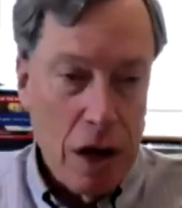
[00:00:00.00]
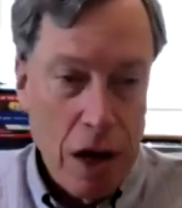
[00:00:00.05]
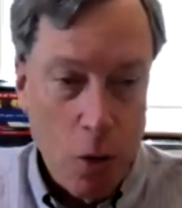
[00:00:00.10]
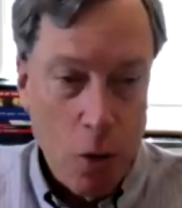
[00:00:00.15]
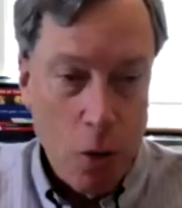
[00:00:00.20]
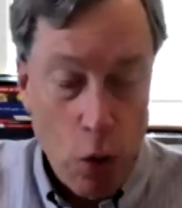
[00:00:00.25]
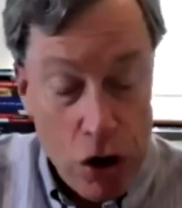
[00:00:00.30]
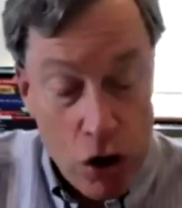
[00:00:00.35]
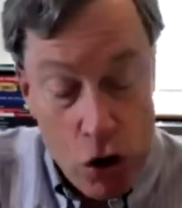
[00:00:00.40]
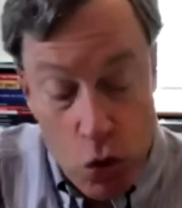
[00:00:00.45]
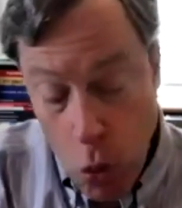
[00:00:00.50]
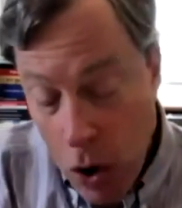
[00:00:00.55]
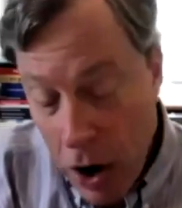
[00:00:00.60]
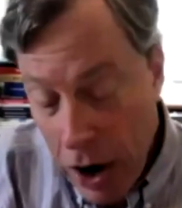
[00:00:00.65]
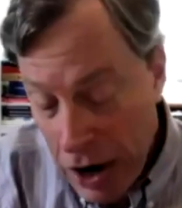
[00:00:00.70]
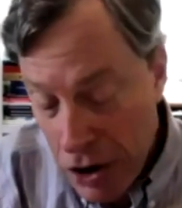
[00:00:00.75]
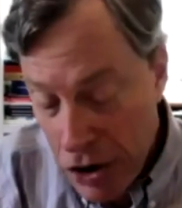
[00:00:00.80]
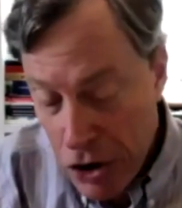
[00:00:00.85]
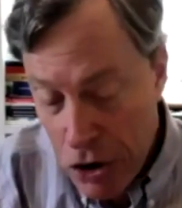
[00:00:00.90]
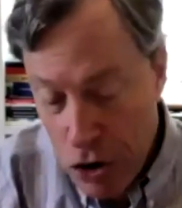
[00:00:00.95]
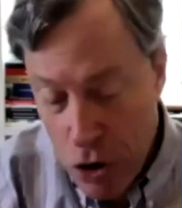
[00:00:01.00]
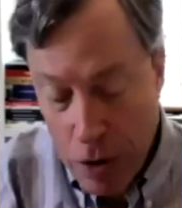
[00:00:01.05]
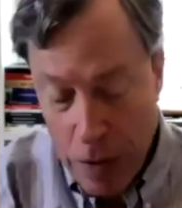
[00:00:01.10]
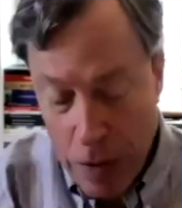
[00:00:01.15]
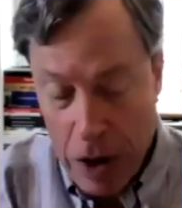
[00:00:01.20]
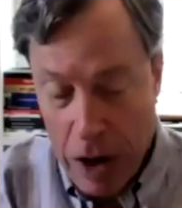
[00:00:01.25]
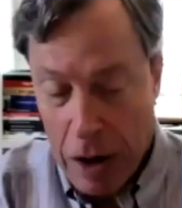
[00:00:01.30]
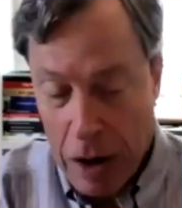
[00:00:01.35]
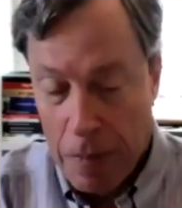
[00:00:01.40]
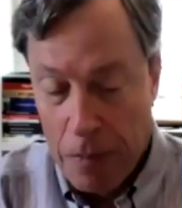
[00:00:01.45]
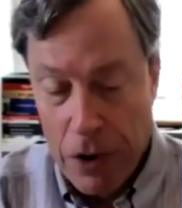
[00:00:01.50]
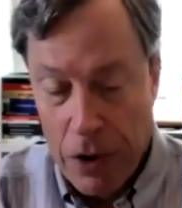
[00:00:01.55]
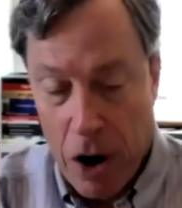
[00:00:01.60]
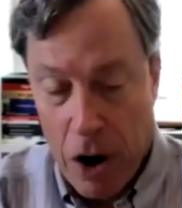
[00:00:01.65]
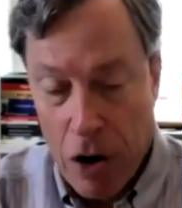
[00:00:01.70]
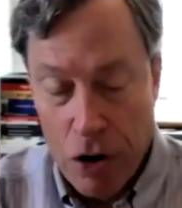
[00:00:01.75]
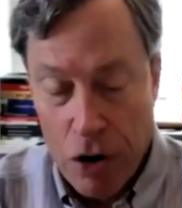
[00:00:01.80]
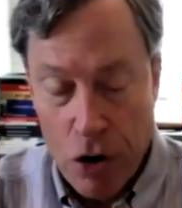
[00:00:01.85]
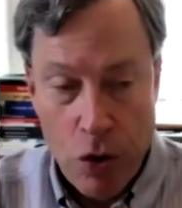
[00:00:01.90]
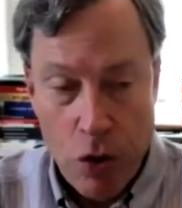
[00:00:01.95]
Which is why
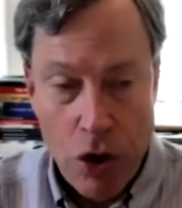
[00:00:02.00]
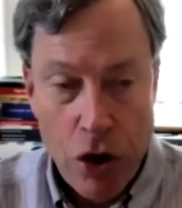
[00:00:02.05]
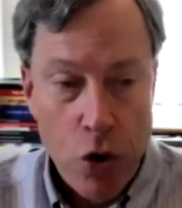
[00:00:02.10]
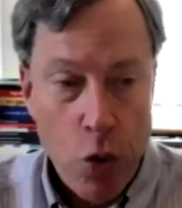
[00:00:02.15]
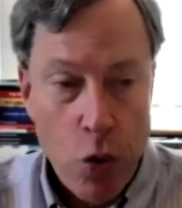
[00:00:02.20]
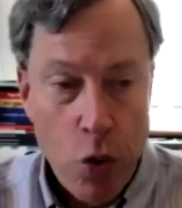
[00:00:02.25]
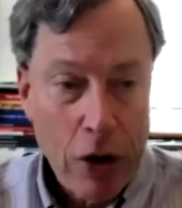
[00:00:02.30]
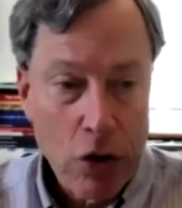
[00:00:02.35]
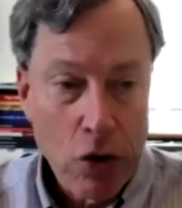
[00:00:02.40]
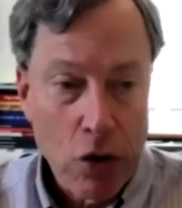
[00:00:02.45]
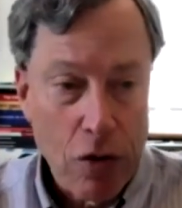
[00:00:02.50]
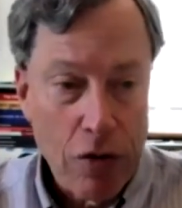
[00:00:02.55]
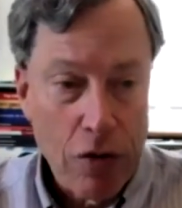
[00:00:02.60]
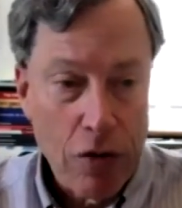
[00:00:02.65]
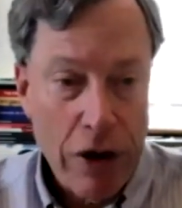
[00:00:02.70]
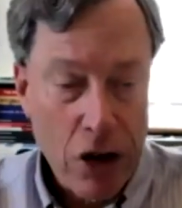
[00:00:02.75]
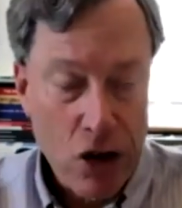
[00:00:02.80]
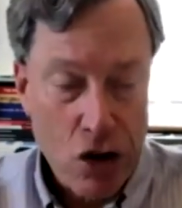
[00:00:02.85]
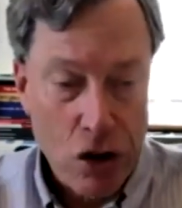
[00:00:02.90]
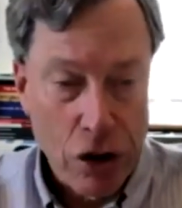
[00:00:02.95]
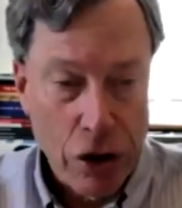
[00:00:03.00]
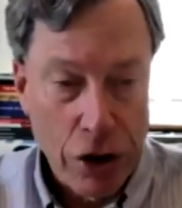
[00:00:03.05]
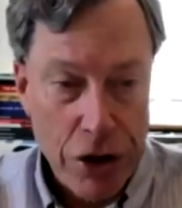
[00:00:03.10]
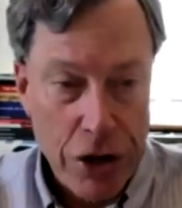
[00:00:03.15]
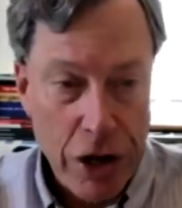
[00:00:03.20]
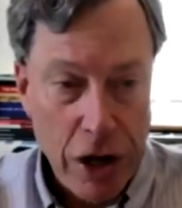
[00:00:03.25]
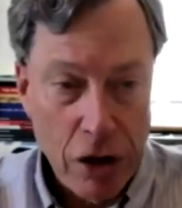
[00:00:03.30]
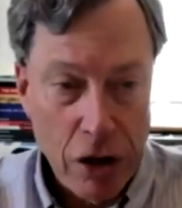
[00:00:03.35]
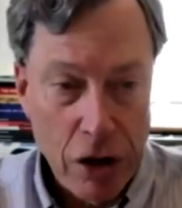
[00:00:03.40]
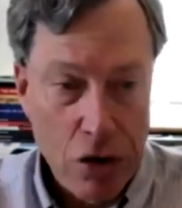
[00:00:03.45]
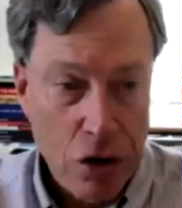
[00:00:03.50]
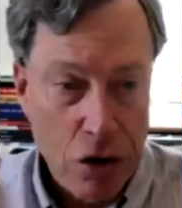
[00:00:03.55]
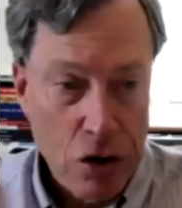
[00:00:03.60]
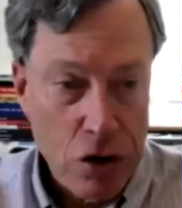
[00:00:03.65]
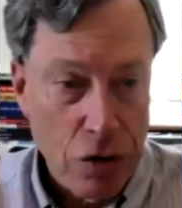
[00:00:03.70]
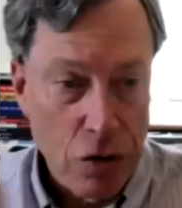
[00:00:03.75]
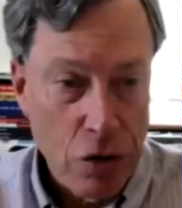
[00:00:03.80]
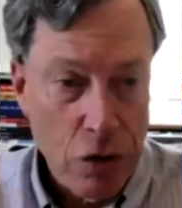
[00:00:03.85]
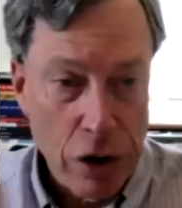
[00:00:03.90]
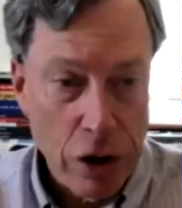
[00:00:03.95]
the Director of National
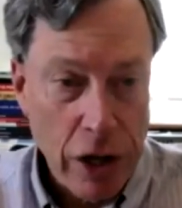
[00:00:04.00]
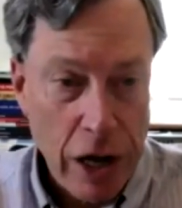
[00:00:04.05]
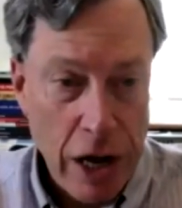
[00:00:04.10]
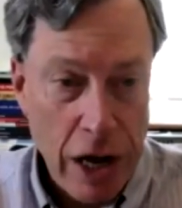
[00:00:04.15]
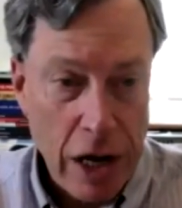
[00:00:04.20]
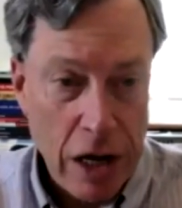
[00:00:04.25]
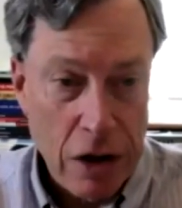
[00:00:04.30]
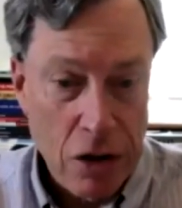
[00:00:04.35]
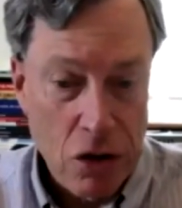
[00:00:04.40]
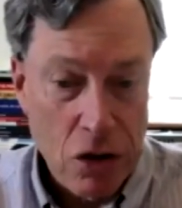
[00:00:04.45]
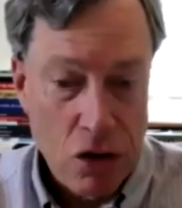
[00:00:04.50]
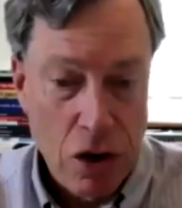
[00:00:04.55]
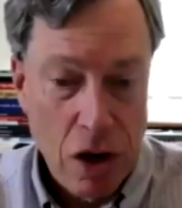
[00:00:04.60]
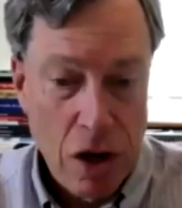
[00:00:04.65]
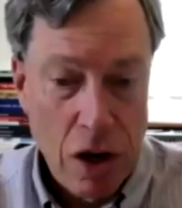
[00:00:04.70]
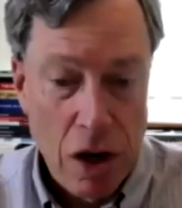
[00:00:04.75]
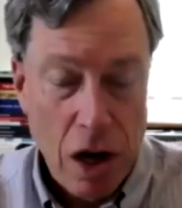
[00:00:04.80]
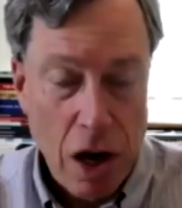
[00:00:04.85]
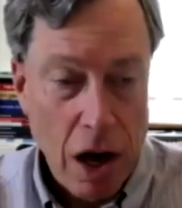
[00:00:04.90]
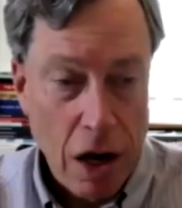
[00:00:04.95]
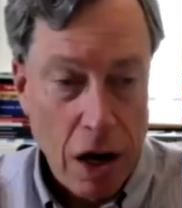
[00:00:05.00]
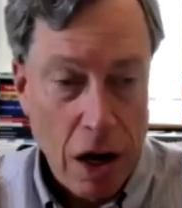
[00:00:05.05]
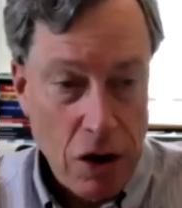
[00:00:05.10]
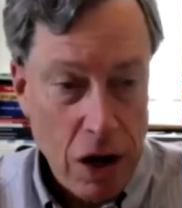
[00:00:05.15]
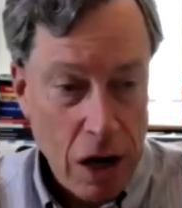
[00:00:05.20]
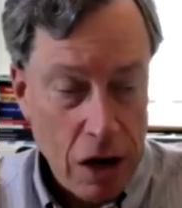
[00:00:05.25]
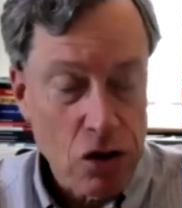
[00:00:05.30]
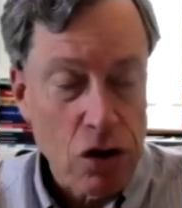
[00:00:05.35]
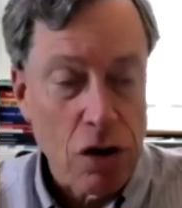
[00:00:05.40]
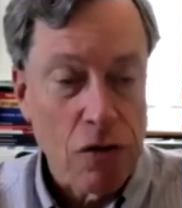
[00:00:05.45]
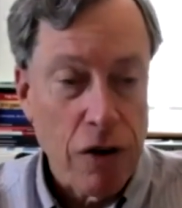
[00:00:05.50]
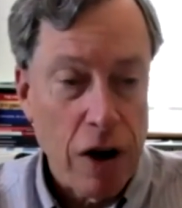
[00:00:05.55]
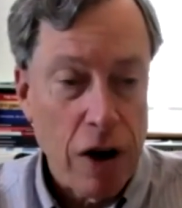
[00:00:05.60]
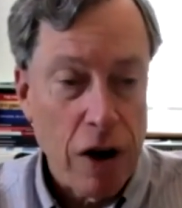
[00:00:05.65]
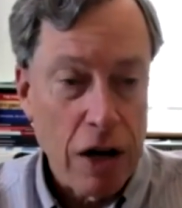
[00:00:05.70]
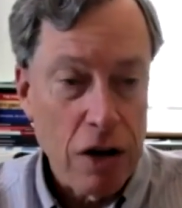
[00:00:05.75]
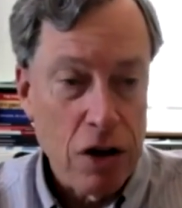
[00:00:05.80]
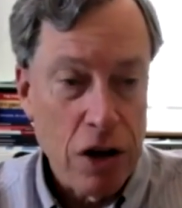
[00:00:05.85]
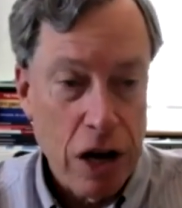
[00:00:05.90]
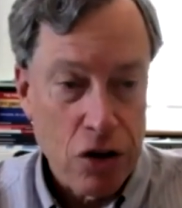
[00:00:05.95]
Intelligence of Real Haines
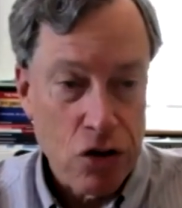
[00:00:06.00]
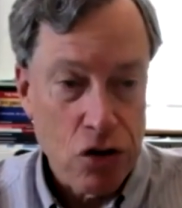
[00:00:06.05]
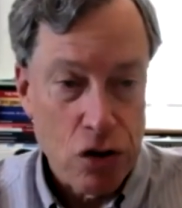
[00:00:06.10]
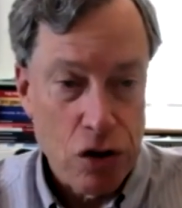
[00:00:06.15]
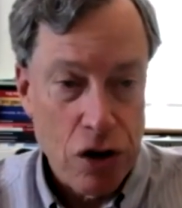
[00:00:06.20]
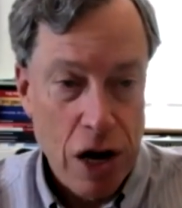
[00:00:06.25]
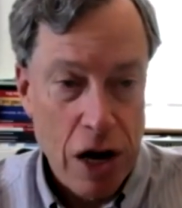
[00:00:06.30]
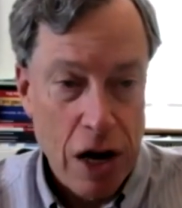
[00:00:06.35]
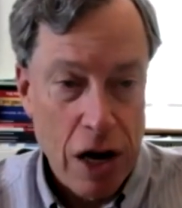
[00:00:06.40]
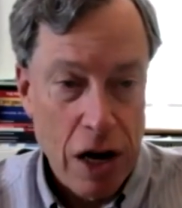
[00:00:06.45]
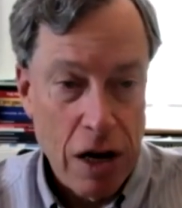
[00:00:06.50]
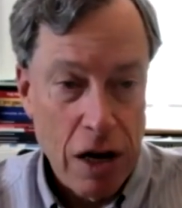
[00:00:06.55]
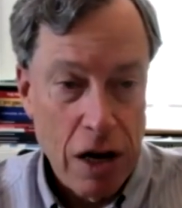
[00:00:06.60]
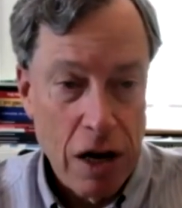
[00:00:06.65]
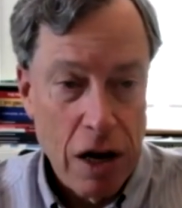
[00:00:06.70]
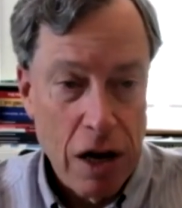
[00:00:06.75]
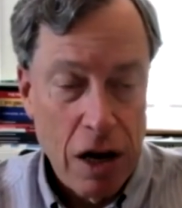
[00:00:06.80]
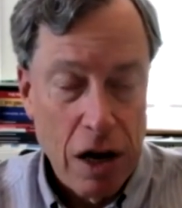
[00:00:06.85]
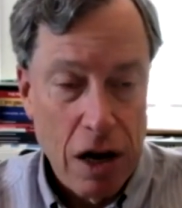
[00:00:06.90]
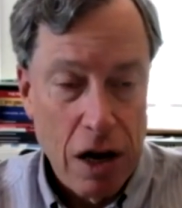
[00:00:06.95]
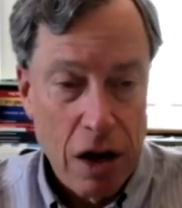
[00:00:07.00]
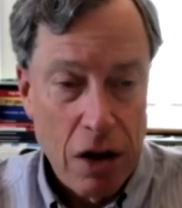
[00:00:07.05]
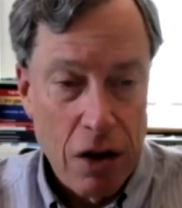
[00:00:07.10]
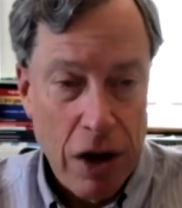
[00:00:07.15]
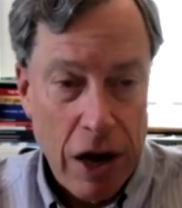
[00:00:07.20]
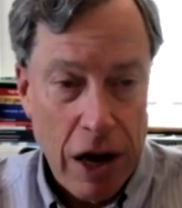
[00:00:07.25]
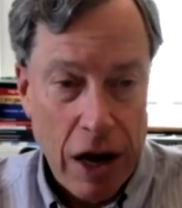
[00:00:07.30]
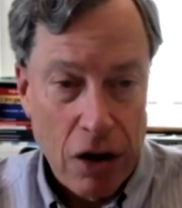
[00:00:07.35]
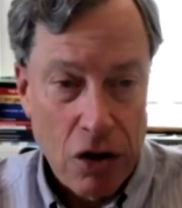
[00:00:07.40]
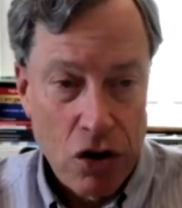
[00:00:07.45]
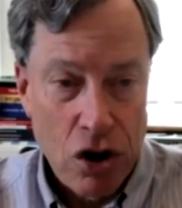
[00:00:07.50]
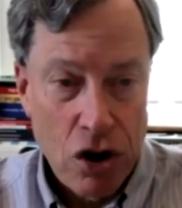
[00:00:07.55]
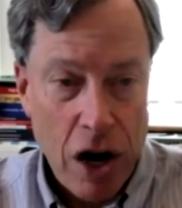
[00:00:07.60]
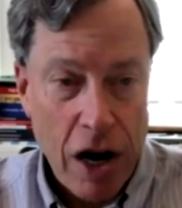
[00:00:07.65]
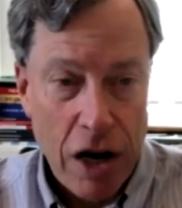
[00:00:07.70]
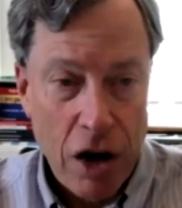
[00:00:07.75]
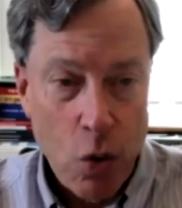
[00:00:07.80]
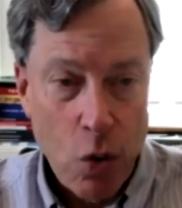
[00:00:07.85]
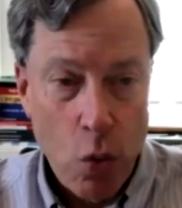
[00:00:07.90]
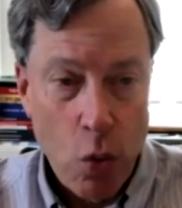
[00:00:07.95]
testified yesterday that
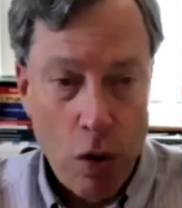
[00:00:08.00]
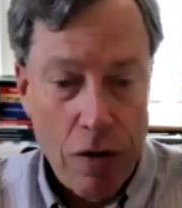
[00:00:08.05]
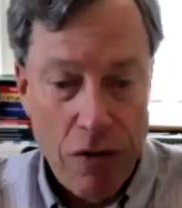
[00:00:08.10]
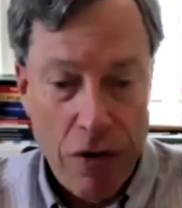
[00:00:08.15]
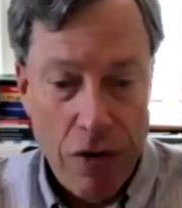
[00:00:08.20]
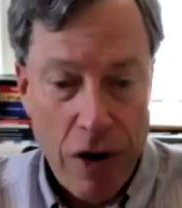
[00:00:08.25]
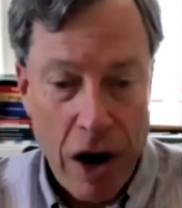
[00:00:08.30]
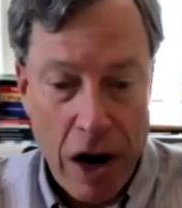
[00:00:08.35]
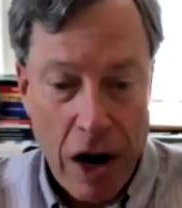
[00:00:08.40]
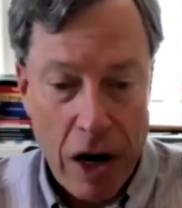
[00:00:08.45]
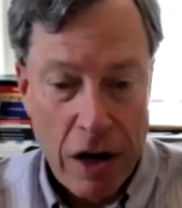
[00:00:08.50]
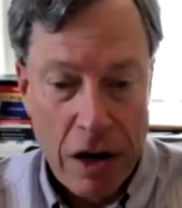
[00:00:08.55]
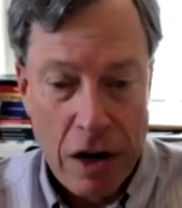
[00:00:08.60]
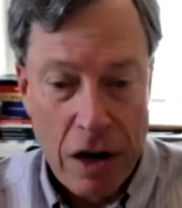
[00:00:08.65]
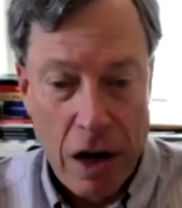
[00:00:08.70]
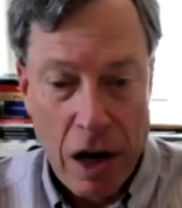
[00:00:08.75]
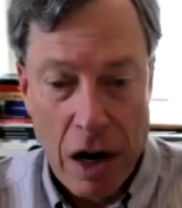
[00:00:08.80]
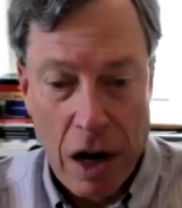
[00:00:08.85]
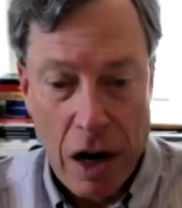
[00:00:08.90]
China would find